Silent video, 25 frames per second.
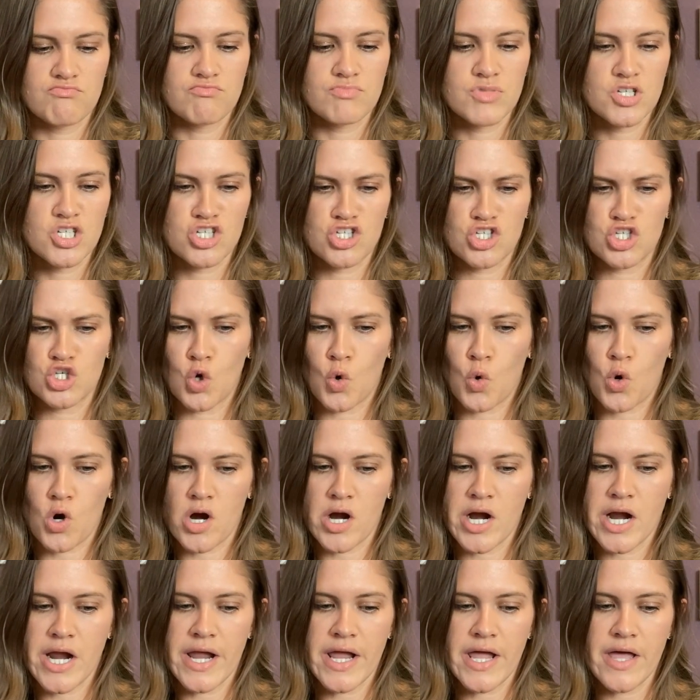
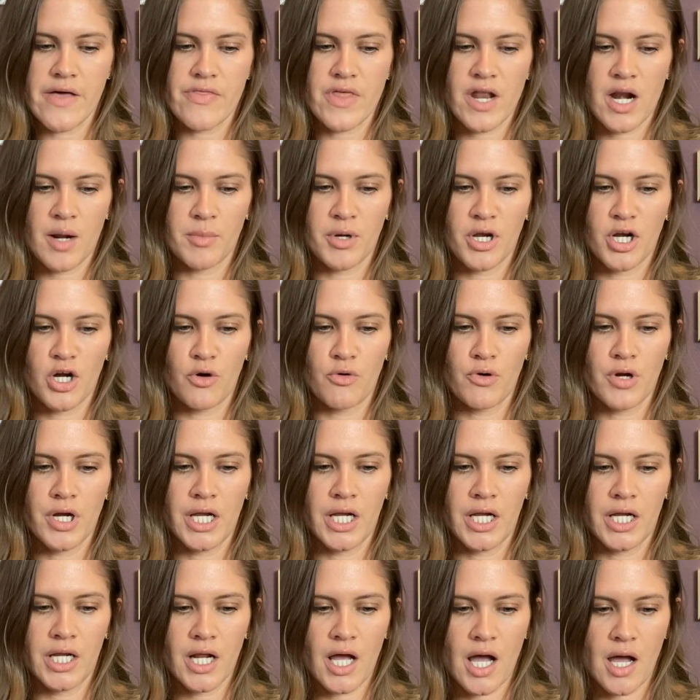story that I'm going to read,